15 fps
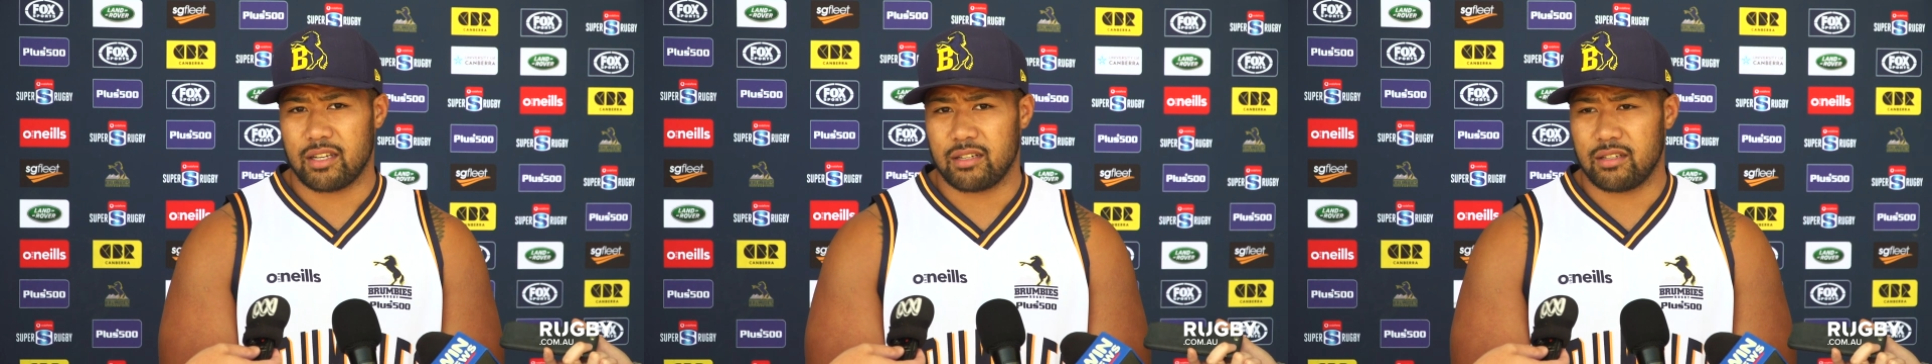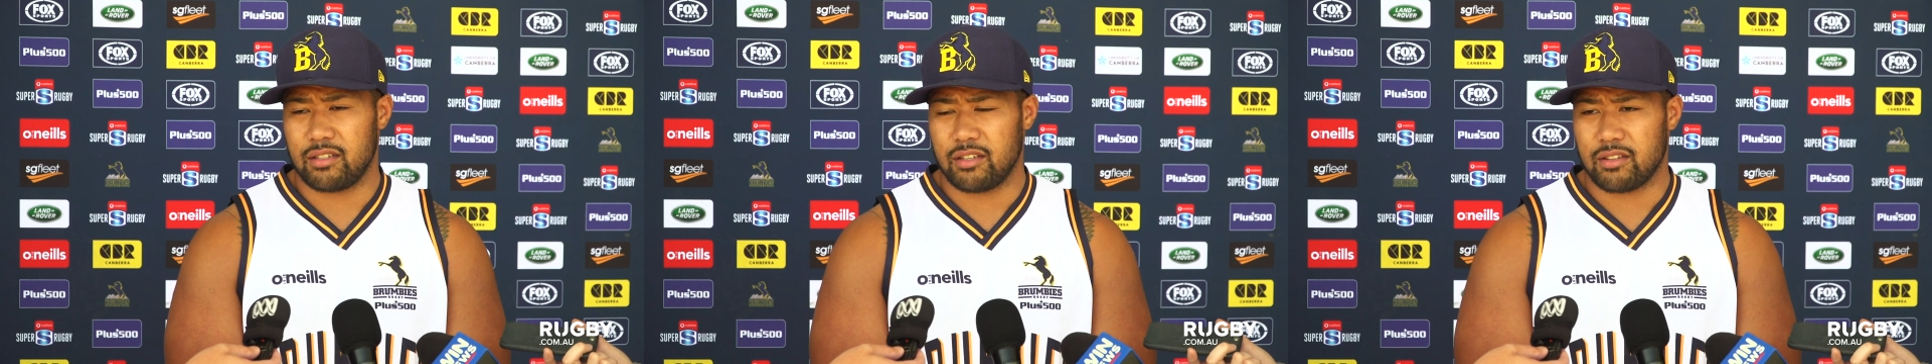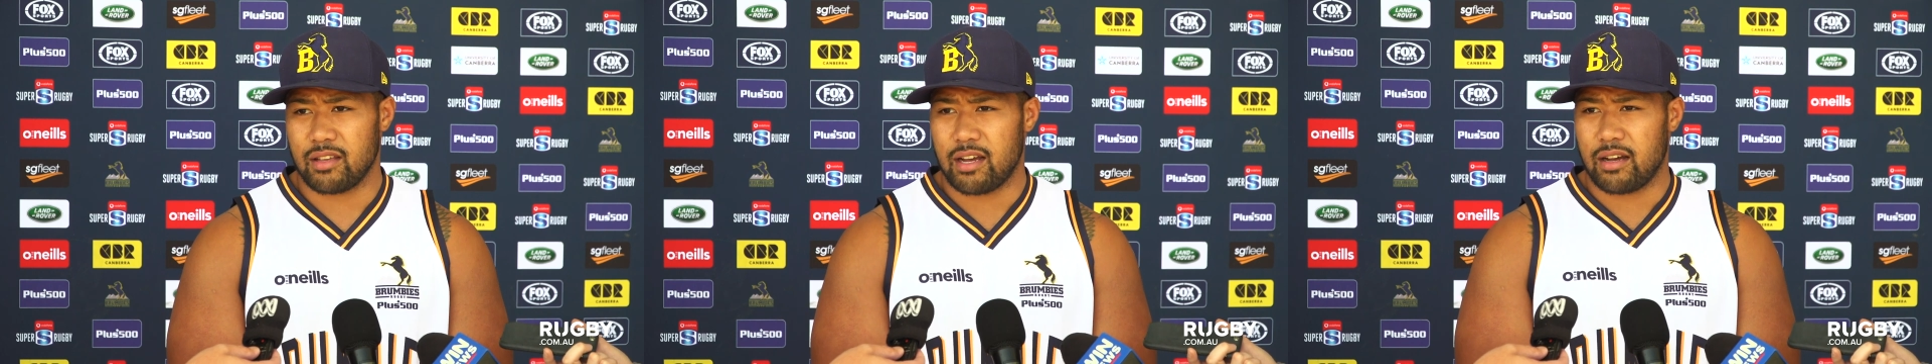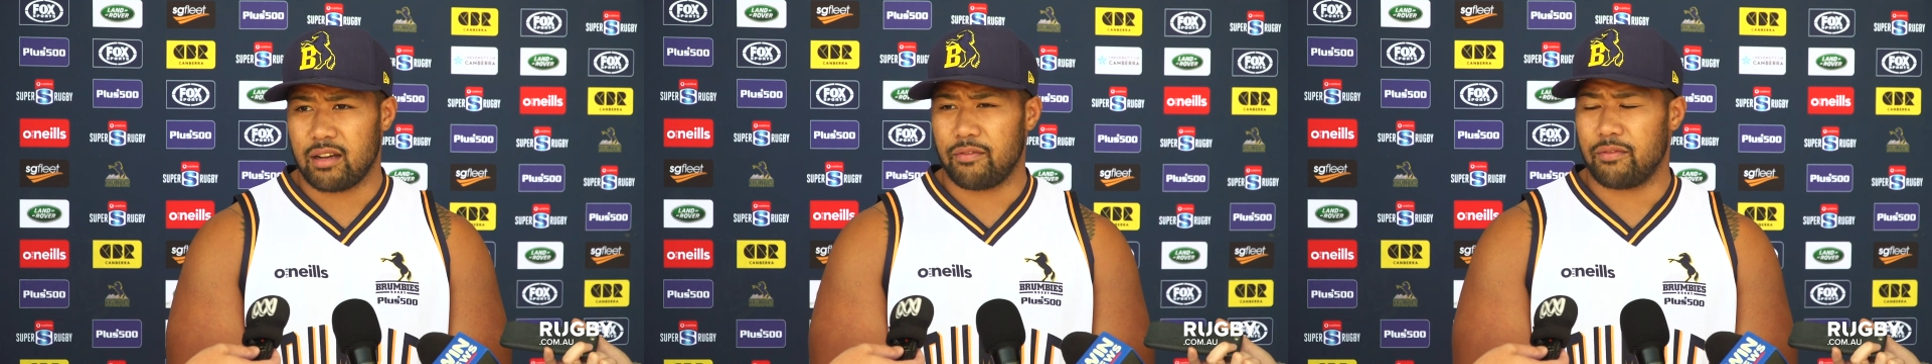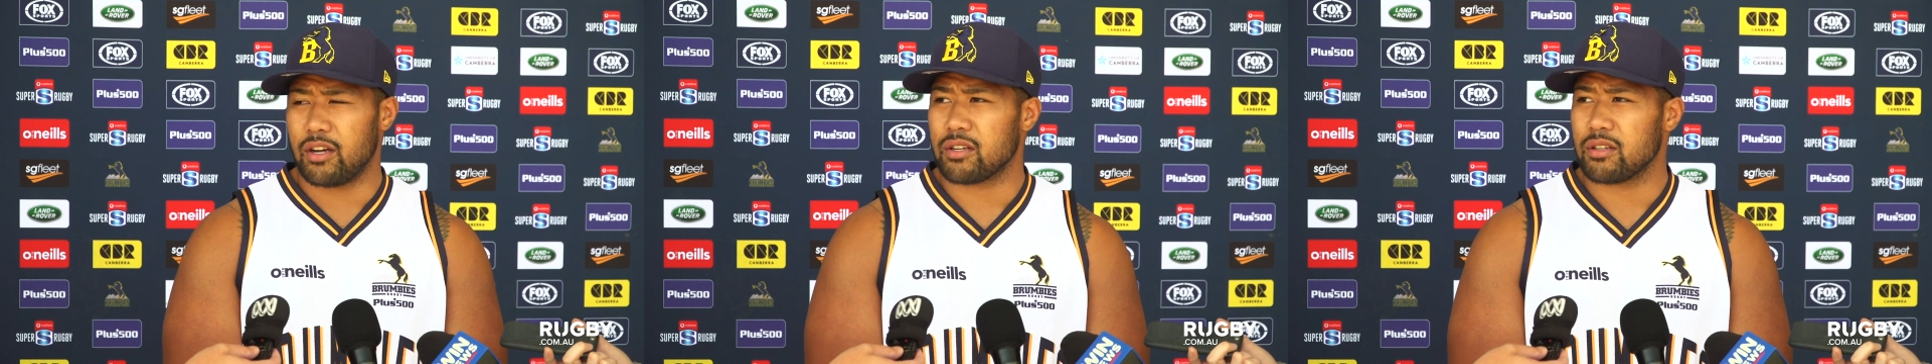and just uh,
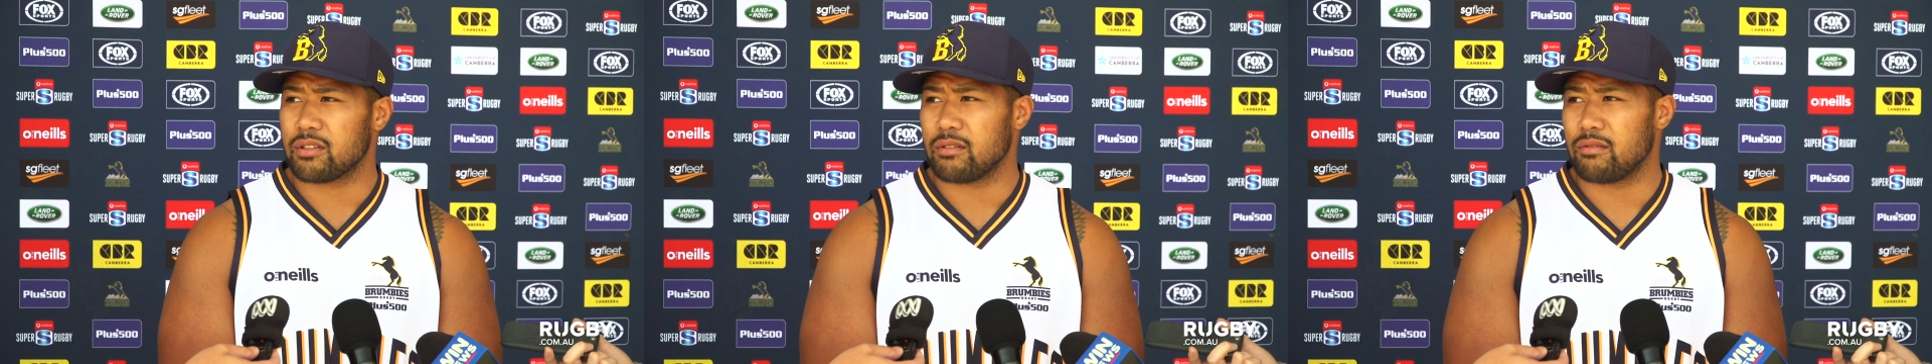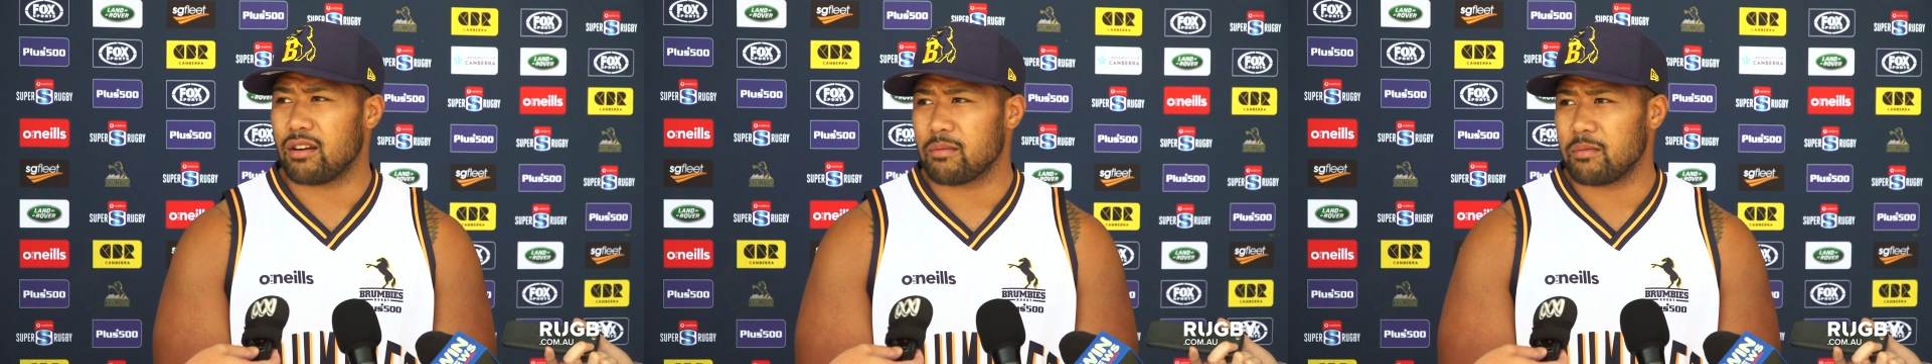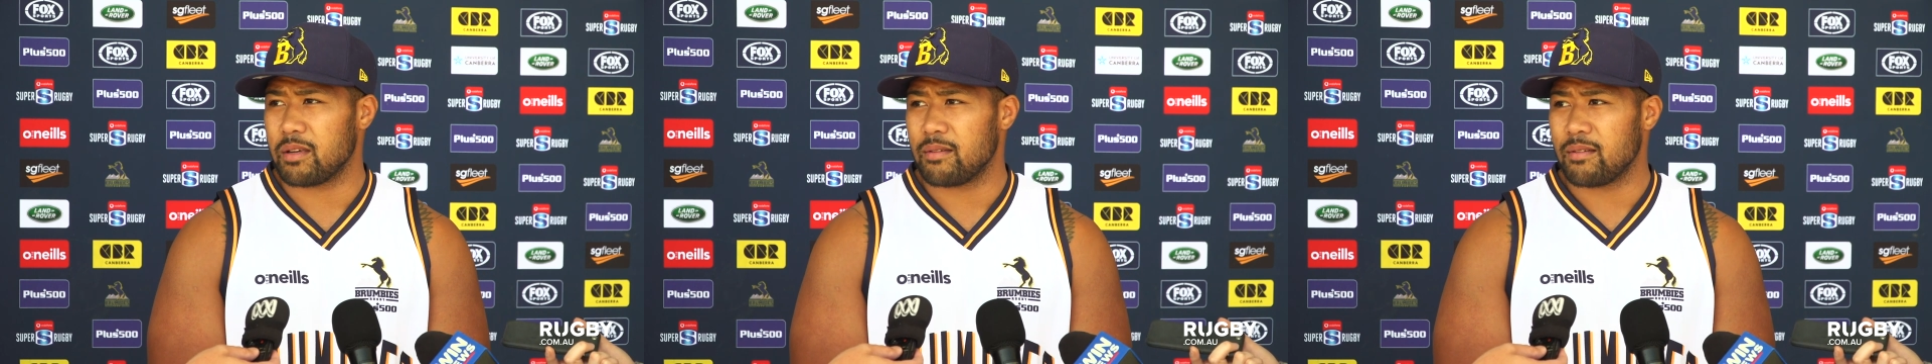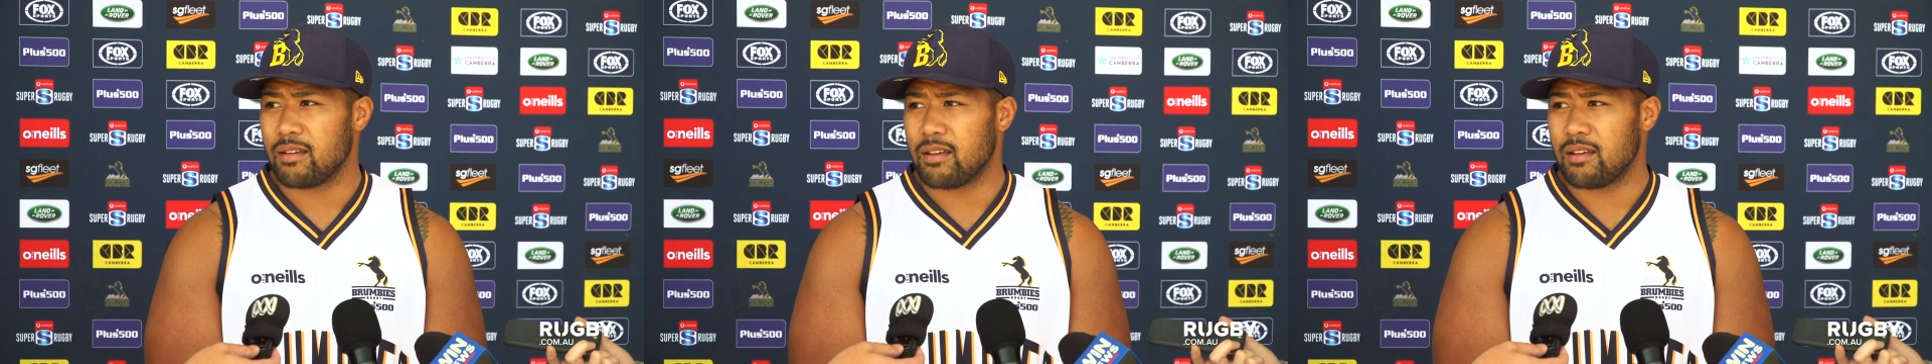focus on rugby